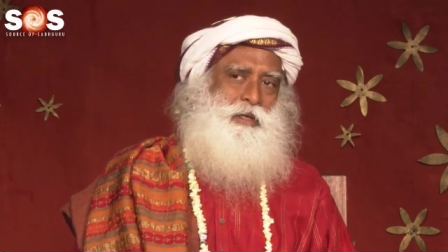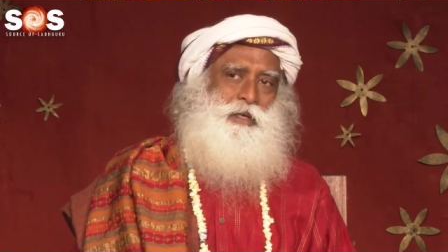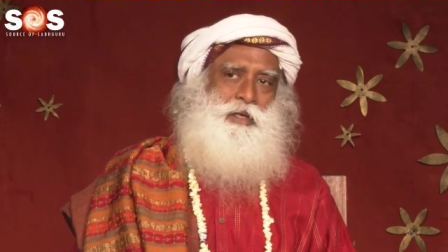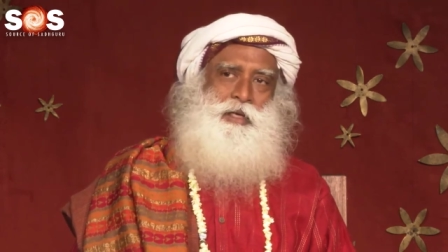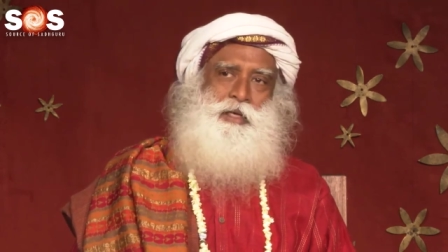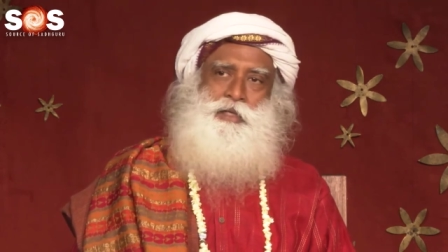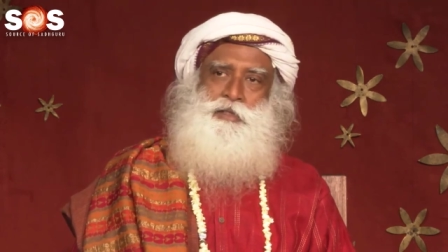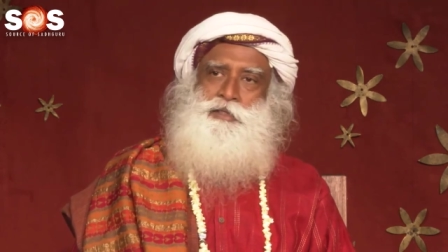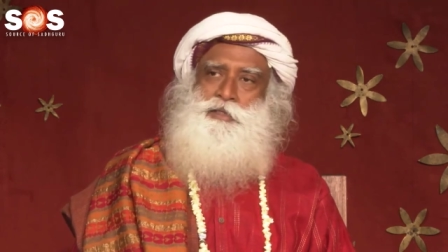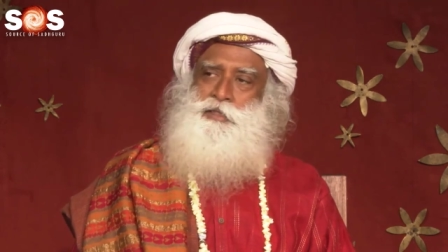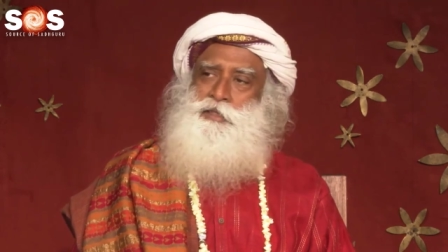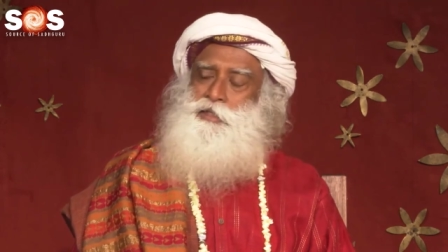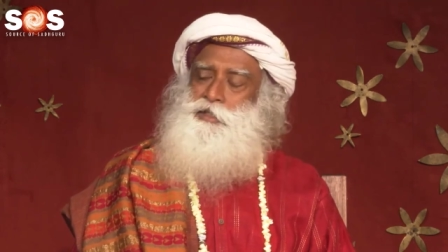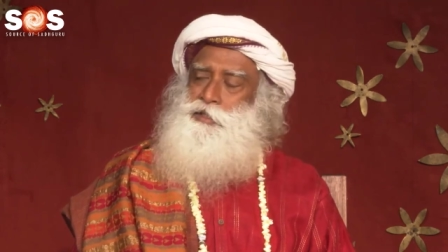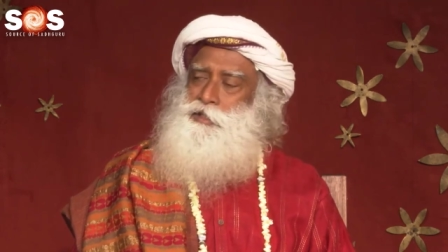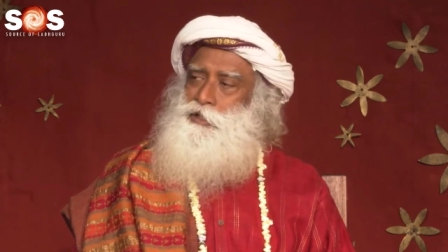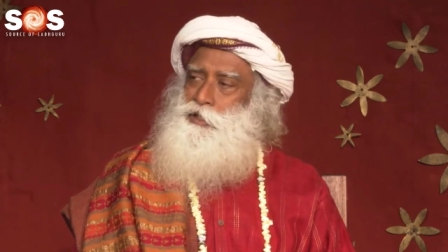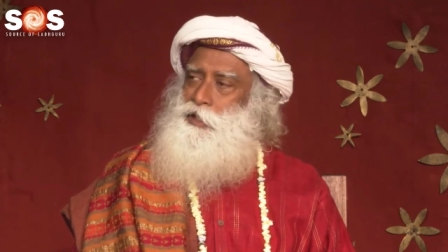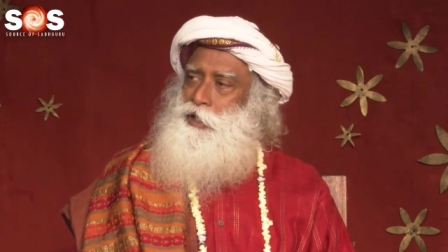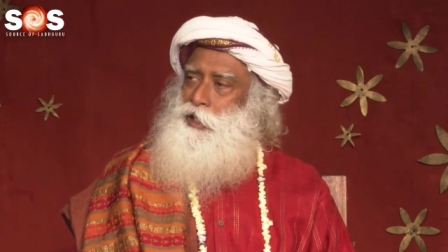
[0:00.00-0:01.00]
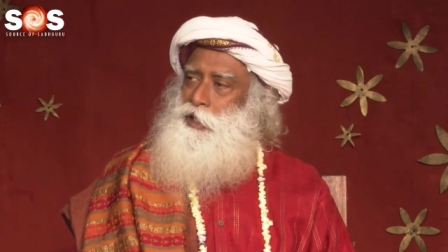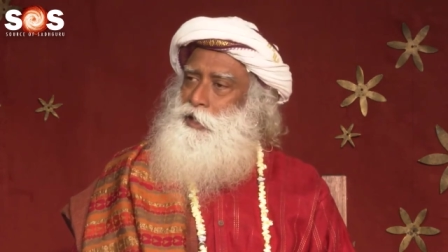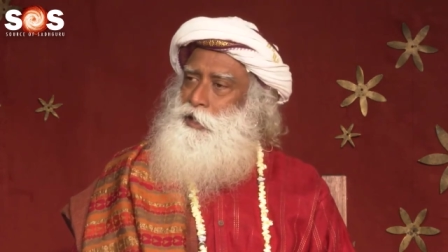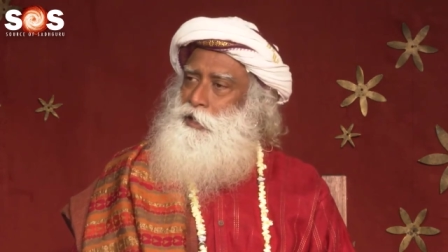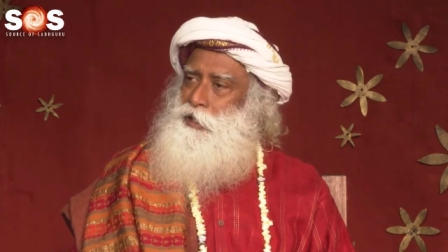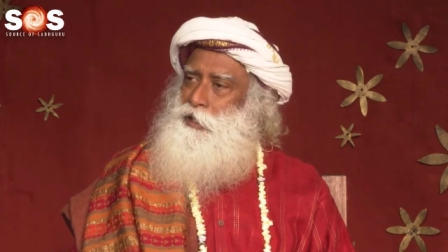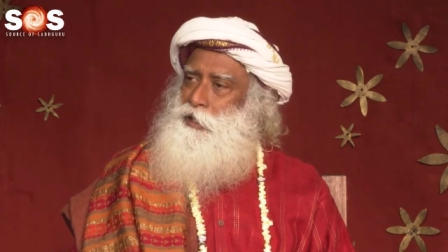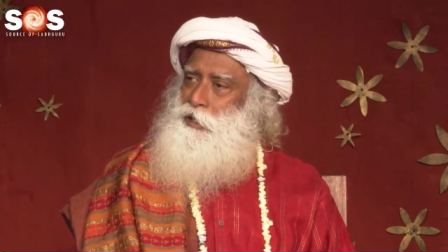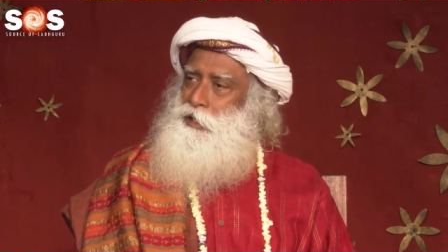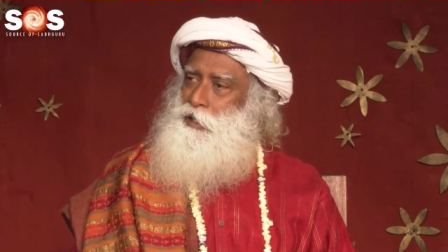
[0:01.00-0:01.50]
it's easier
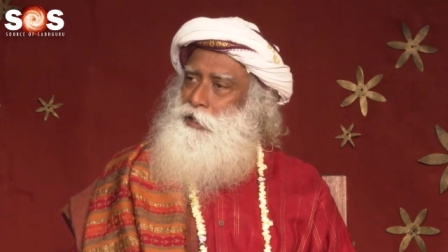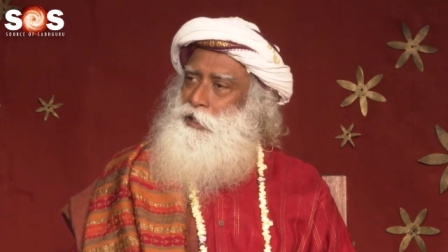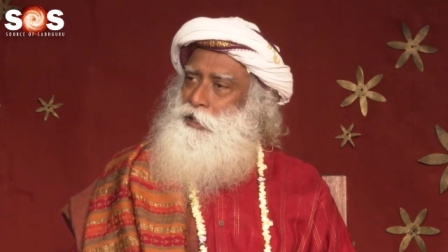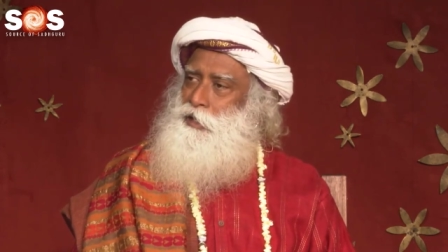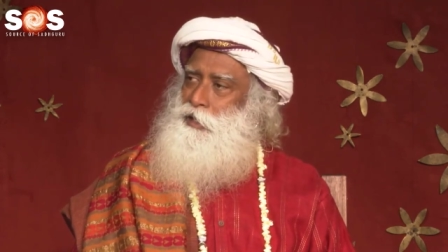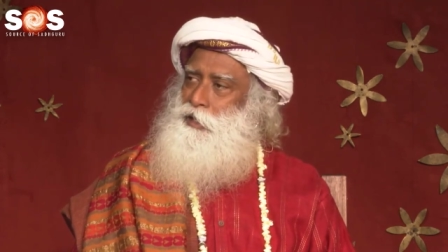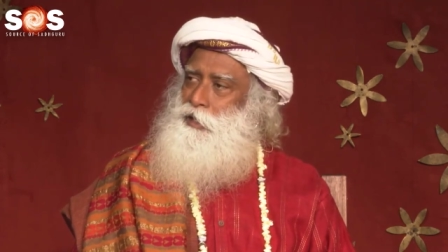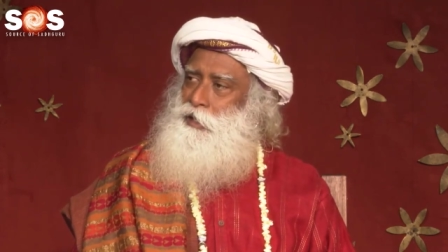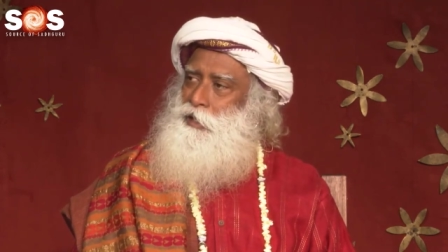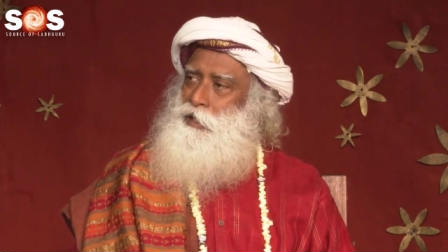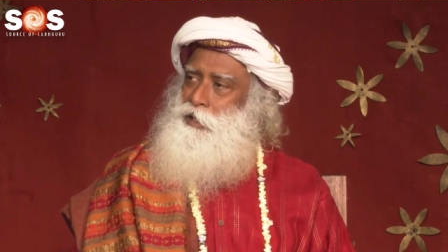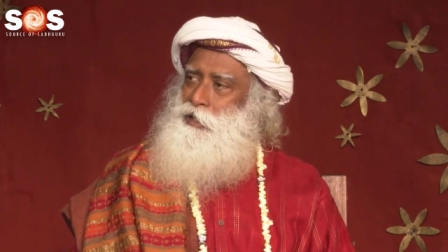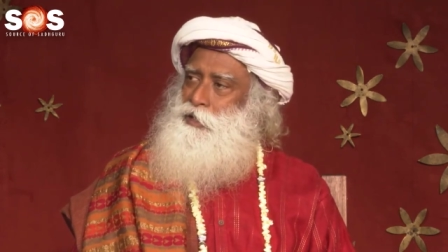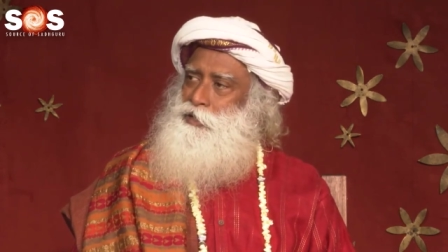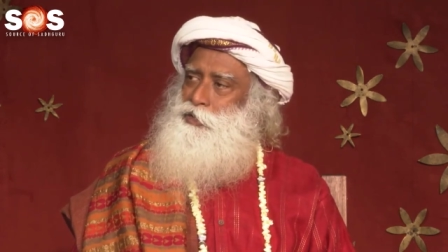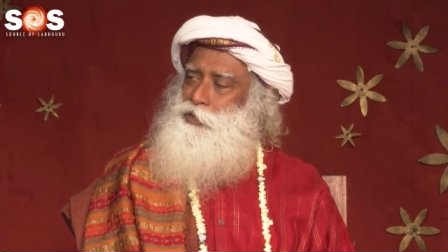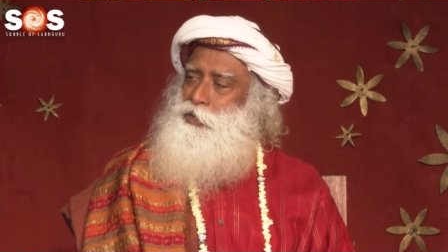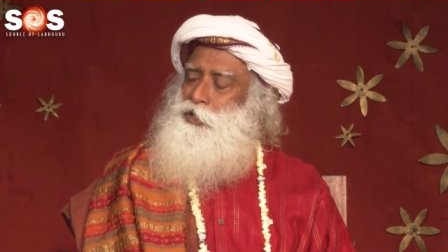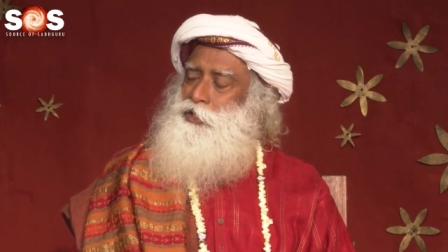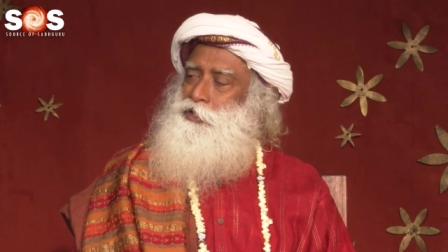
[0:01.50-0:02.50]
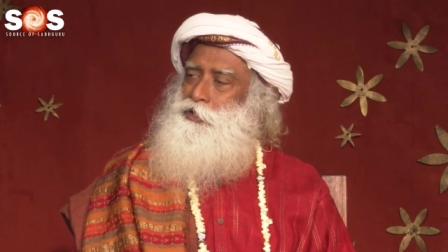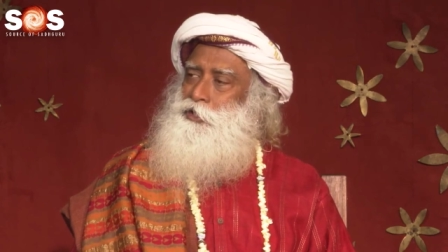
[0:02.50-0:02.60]
to get